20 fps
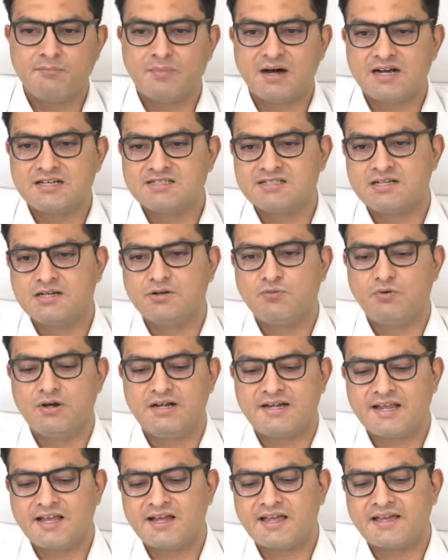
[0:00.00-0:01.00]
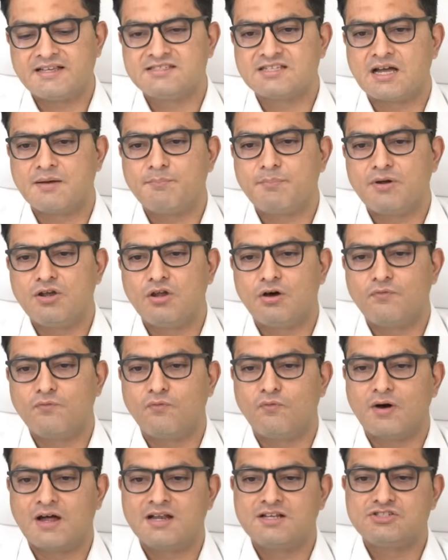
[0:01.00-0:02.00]
margin. We'll take example of
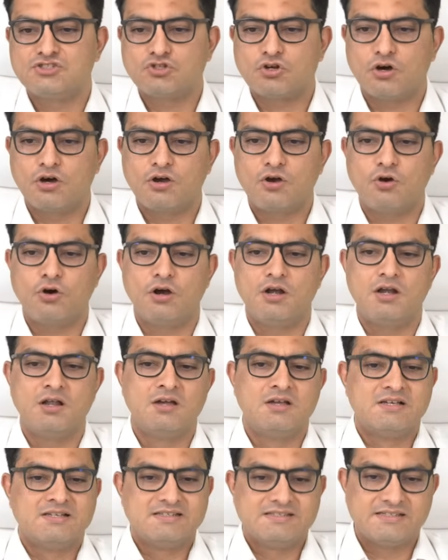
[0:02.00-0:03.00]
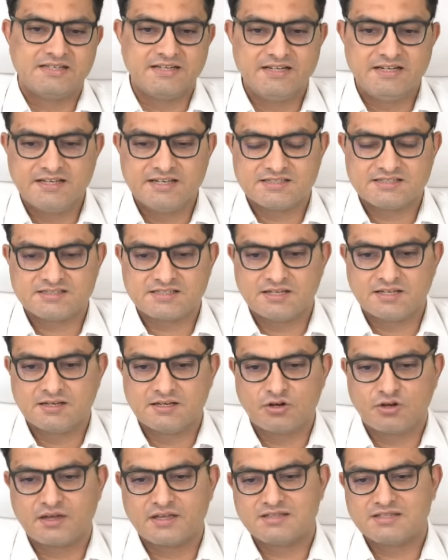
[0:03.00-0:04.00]
one stock called CDSL.
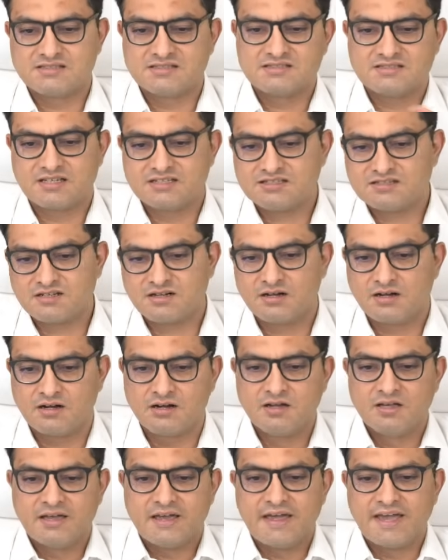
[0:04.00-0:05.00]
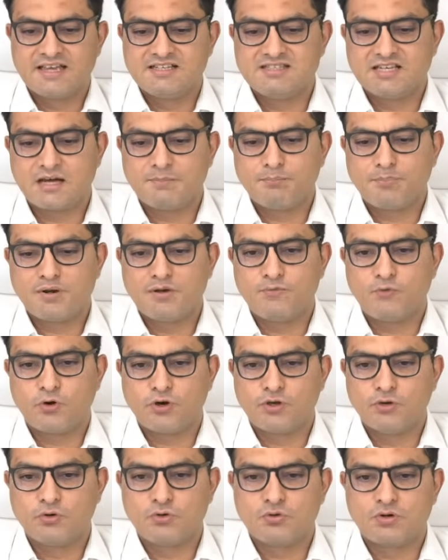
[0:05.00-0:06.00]
Okay, this is just a example for
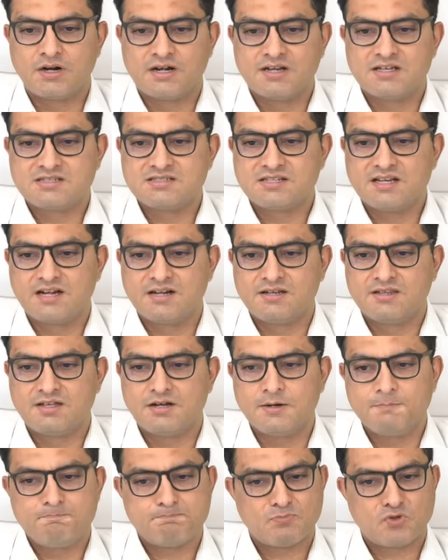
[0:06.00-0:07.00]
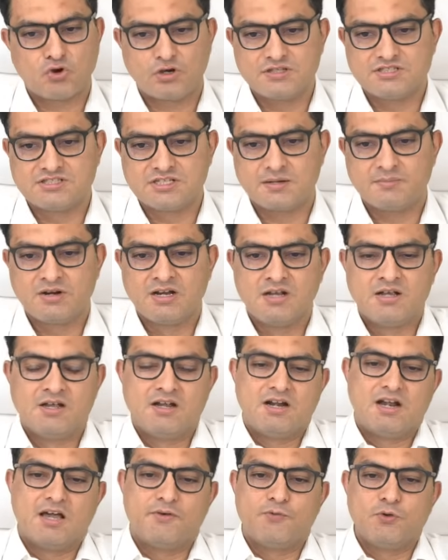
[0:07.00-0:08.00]
you to understand the concept.
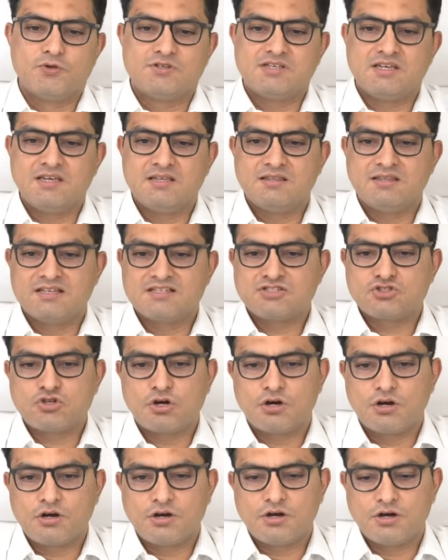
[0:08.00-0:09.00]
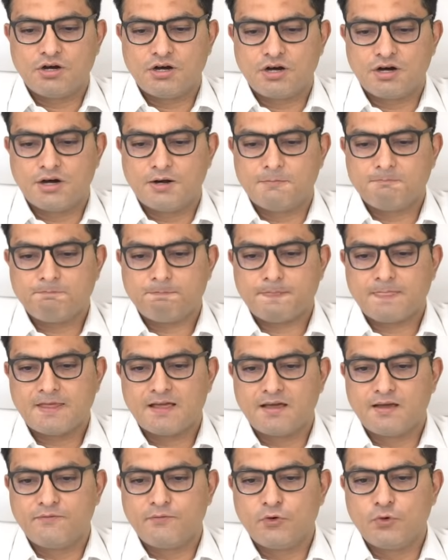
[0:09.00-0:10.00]
Now if you see this stock,
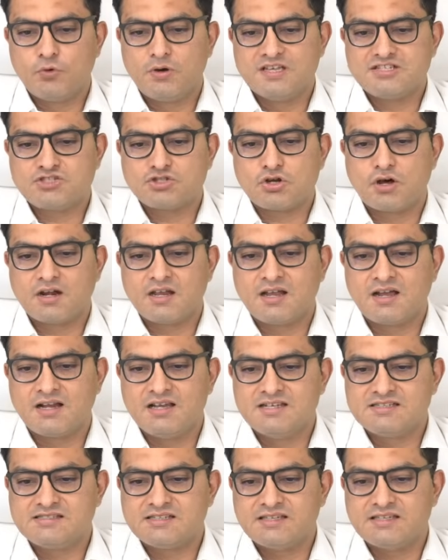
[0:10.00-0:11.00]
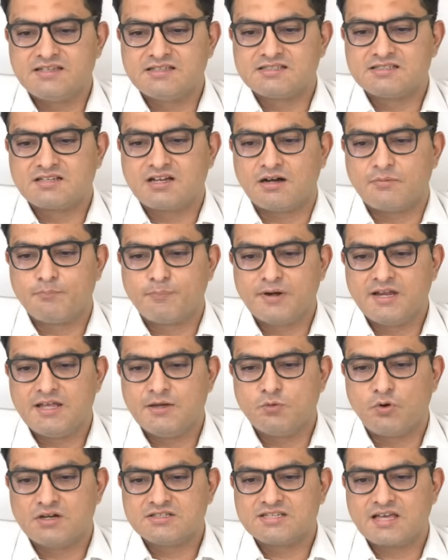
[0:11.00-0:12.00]
if you historically see, this company
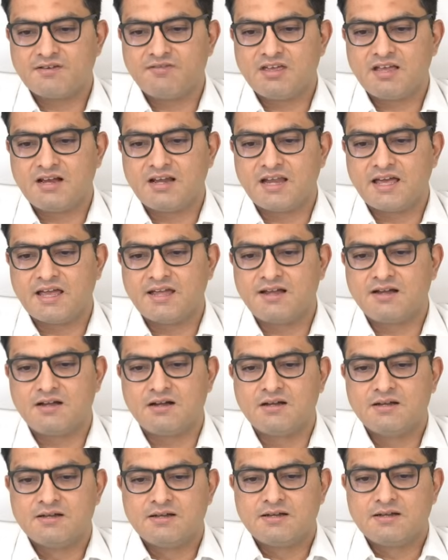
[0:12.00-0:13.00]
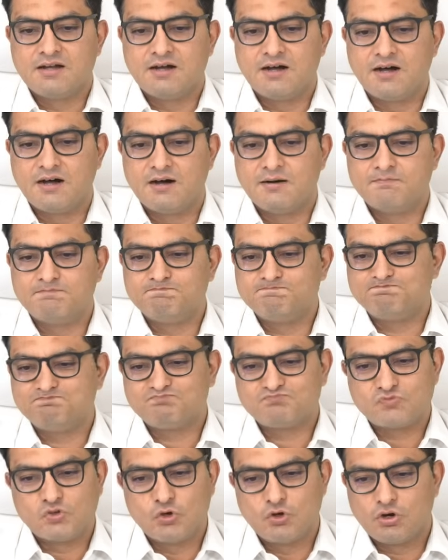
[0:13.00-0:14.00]
was having like
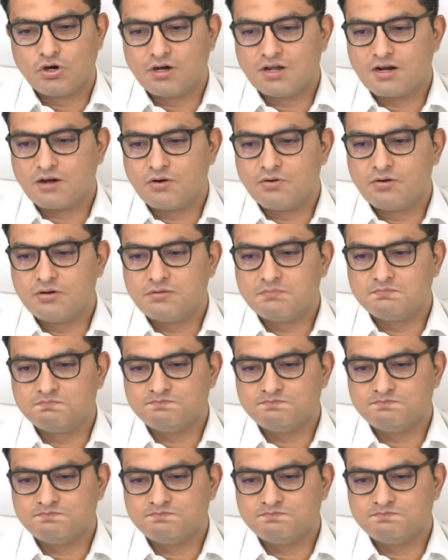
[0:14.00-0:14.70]
around